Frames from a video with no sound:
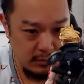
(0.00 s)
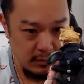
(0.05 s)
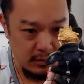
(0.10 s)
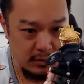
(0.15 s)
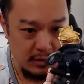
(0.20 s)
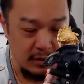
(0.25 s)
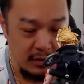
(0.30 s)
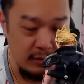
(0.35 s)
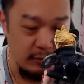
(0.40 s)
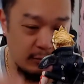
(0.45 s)

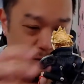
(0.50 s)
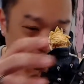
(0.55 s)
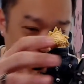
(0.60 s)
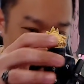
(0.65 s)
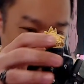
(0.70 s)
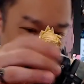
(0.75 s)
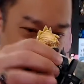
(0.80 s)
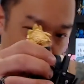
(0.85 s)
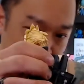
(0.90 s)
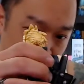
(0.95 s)
He
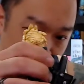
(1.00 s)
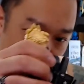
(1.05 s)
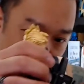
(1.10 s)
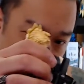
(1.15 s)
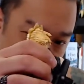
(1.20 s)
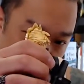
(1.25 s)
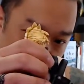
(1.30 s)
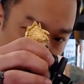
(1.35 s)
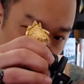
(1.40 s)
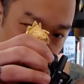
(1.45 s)
really
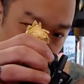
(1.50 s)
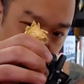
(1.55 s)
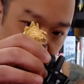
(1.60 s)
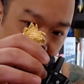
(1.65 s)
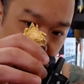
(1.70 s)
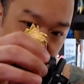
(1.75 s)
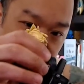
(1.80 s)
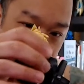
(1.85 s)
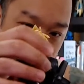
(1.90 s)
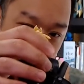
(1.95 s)
looks really
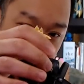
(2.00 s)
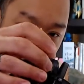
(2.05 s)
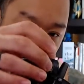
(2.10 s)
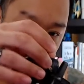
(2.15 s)
leggy.